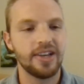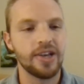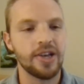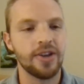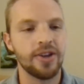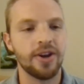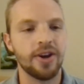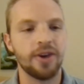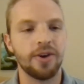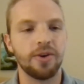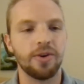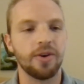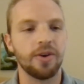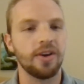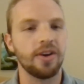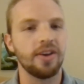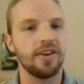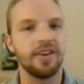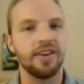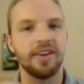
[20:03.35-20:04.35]
You know,
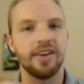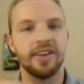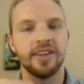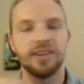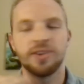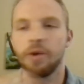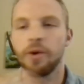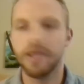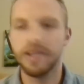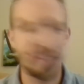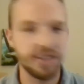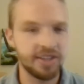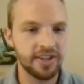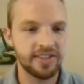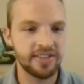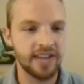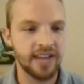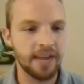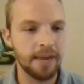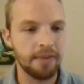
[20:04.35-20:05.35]
it's always good
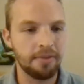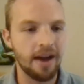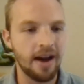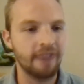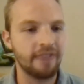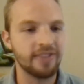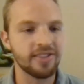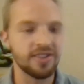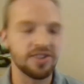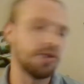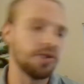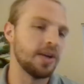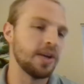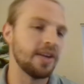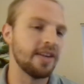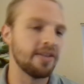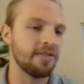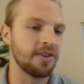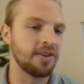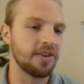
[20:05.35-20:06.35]
to take profits. No one
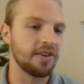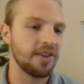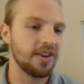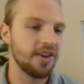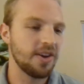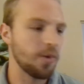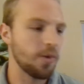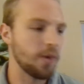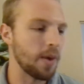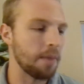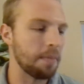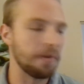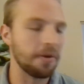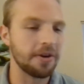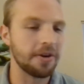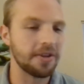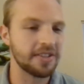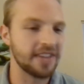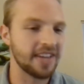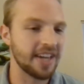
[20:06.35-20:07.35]
ever went
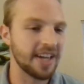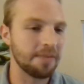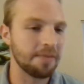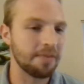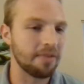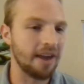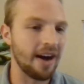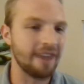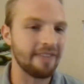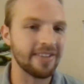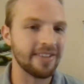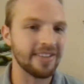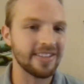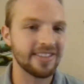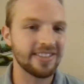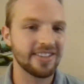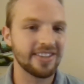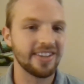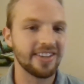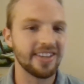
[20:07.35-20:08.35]
broke taking
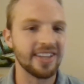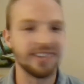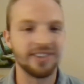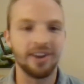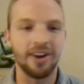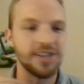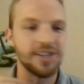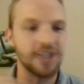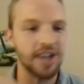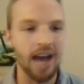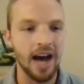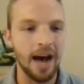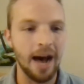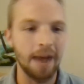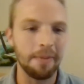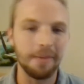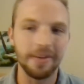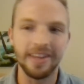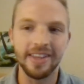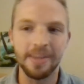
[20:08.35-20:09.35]
profits. It's our
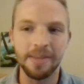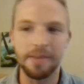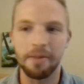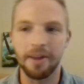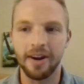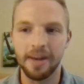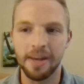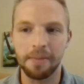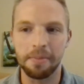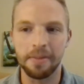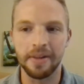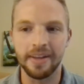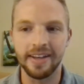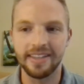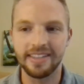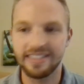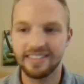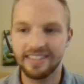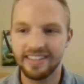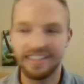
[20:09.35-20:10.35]
job in the
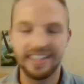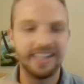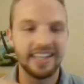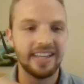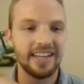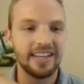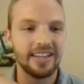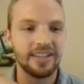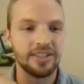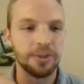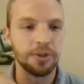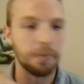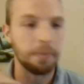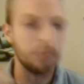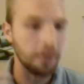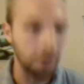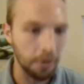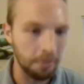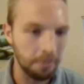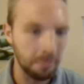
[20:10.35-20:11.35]
marketplace to
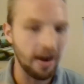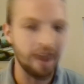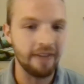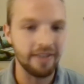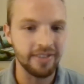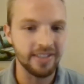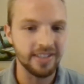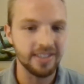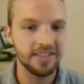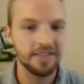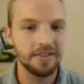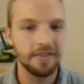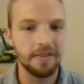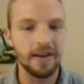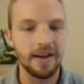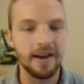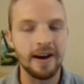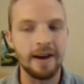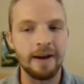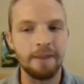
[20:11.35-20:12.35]
pull profits.
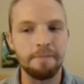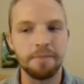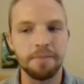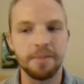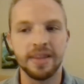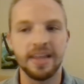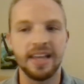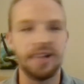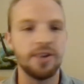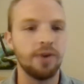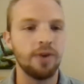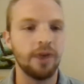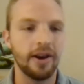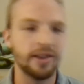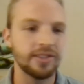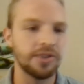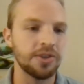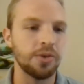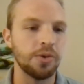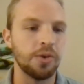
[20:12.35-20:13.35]
But then you
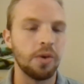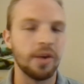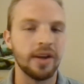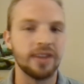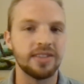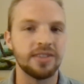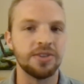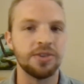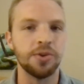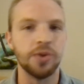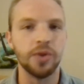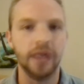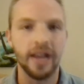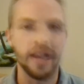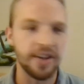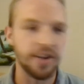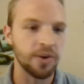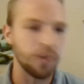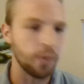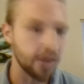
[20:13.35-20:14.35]
also want to
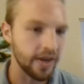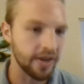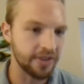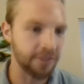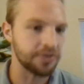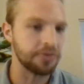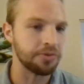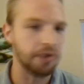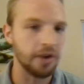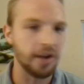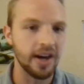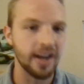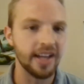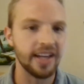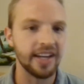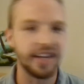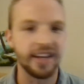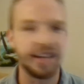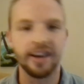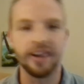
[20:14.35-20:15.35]
let your winners
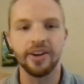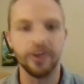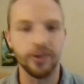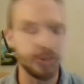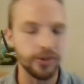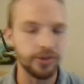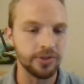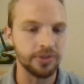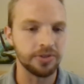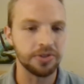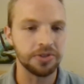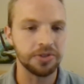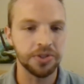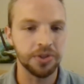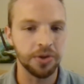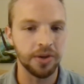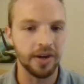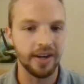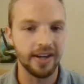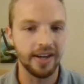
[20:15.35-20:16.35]
run and cut your losers
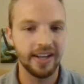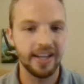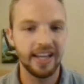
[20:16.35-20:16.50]
short.